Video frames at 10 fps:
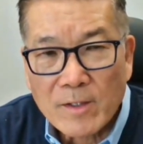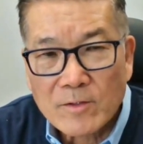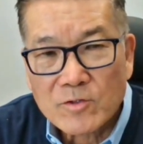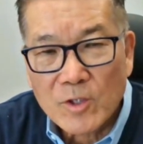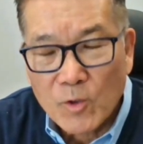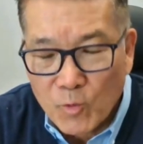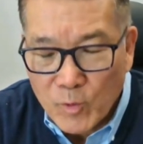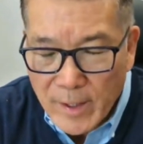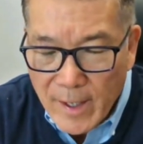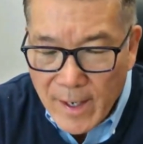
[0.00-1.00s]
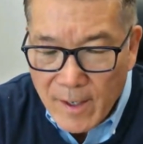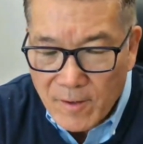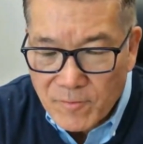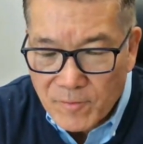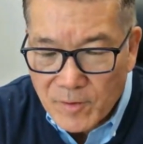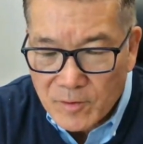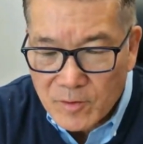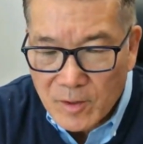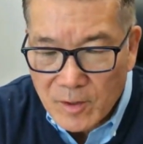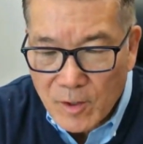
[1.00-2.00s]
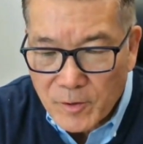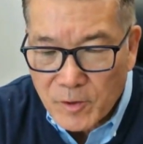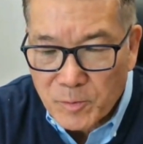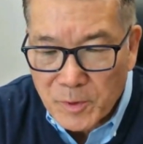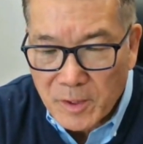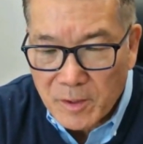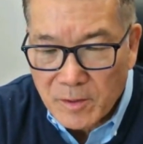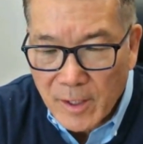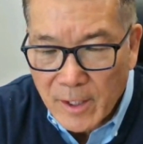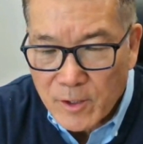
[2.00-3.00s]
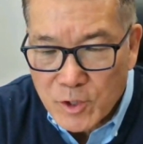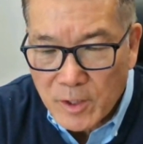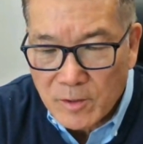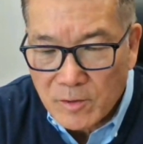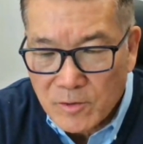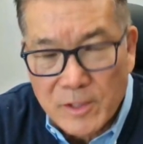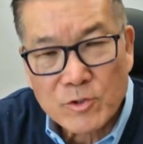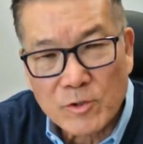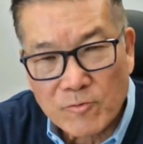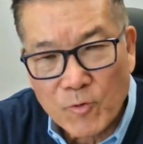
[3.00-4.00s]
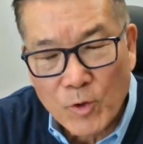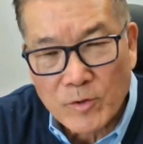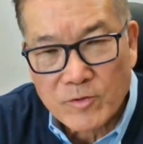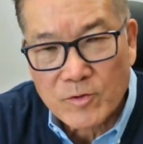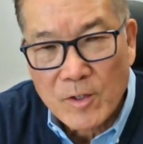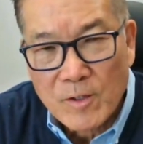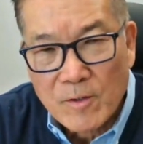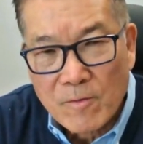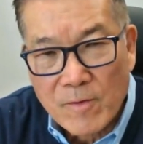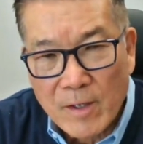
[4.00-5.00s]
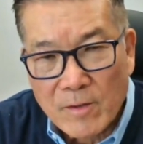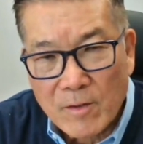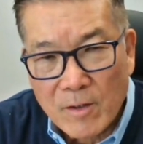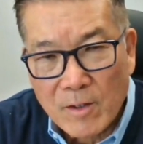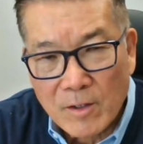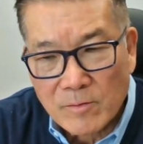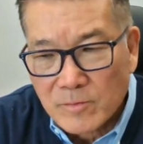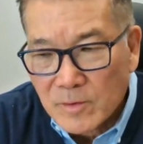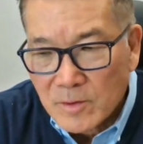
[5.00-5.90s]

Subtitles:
And so we have arguably an aging teacher force that are